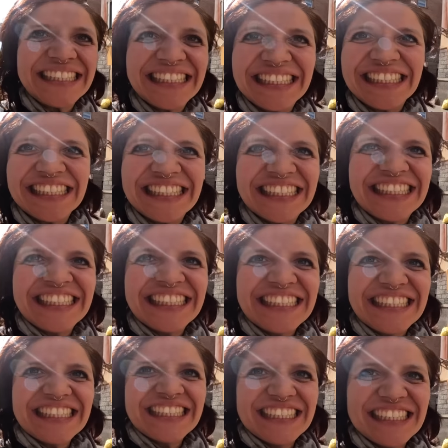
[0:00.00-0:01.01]
That whole
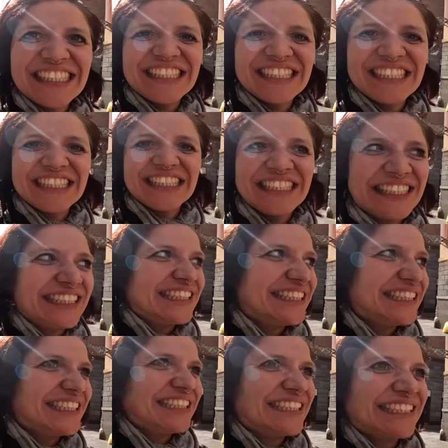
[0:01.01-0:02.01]
shop was a bit
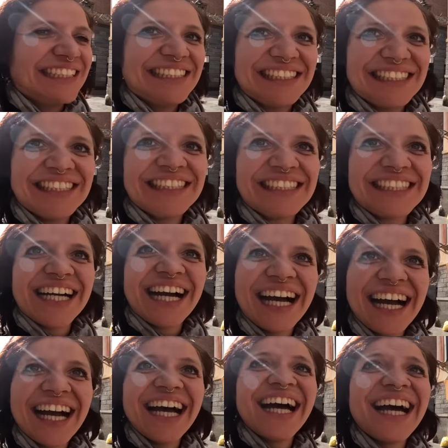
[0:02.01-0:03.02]
like, yeah, there was
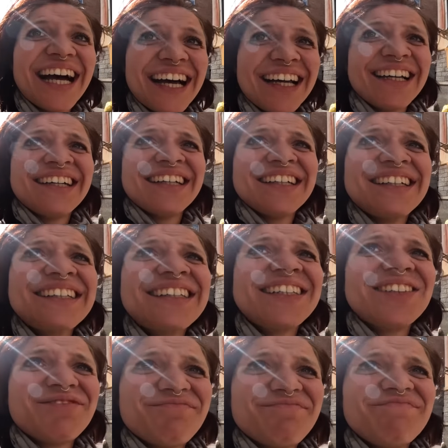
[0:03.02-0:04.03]
a lot of hanging
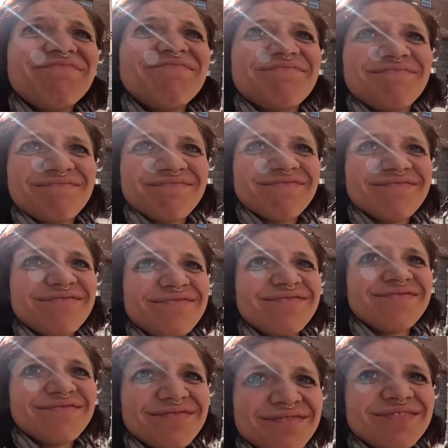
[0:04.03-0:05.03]
meat around there.
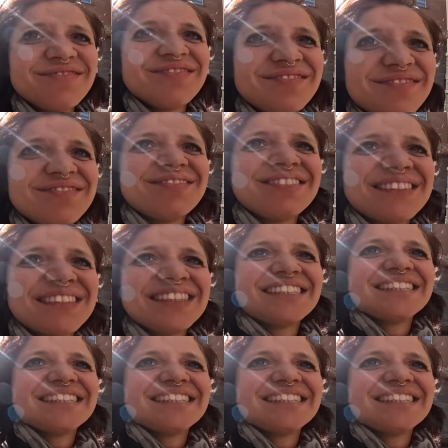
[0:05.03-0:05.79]
Like, yeah,